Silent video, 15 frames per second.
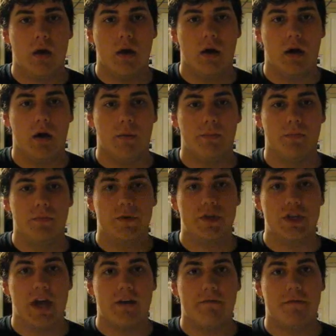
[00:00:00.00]
um,
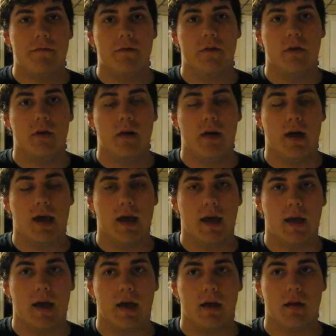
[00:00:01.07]
Jeff,
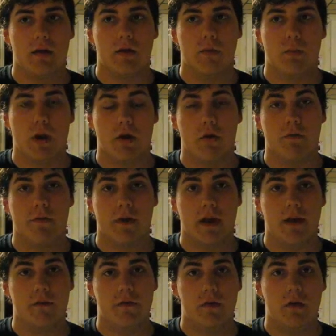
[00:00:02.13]
and my girlfriend
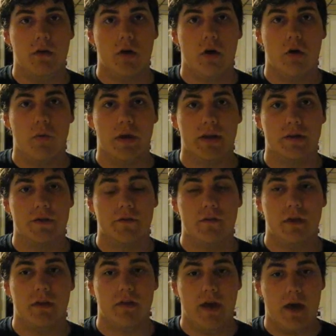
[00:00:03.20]
Casey all went to
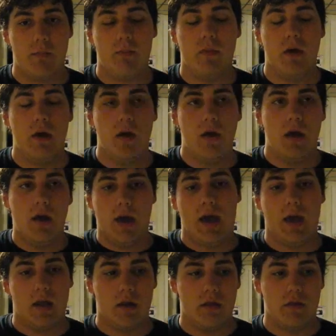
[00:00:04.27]
see them
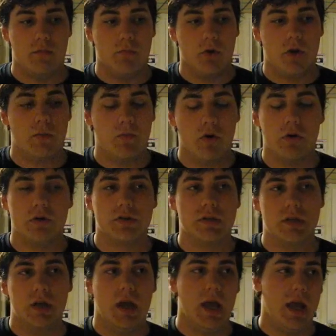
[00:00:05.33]
and the Moaning
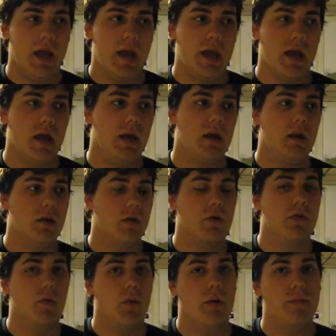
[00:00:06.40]
Myrtles and
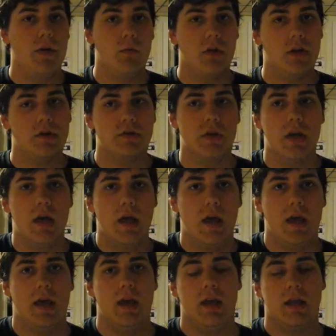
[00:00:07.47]
the Whomping Willows
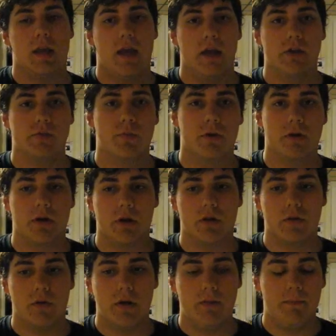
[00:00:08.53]
in Galesburg,
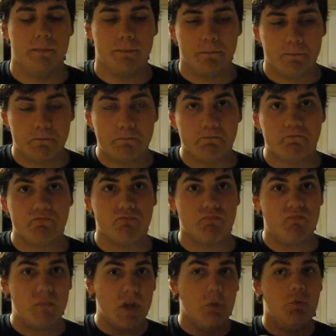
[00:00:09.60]
Illinois.
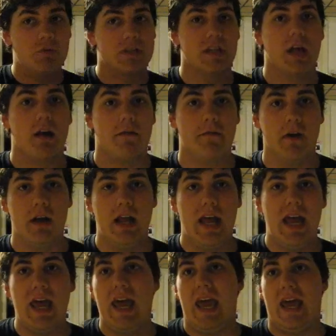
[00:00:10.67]
It was a lot of fun,
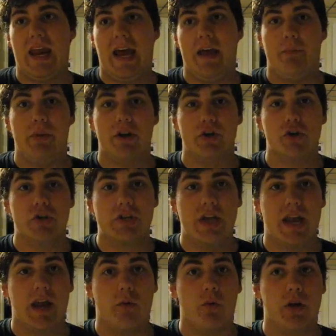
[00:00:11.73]
and I had pictures,
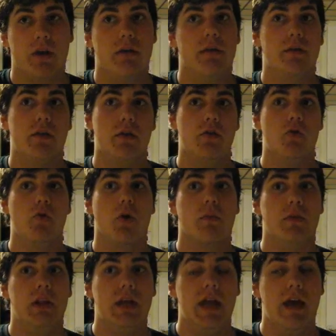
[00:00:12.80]
and I would
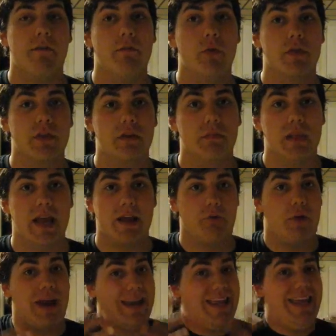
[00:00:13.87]
normally have put them like
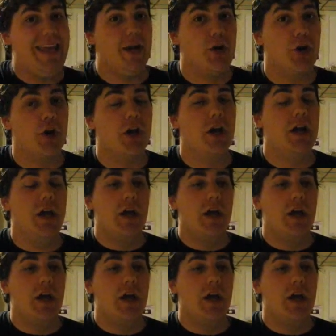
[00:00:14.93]
right here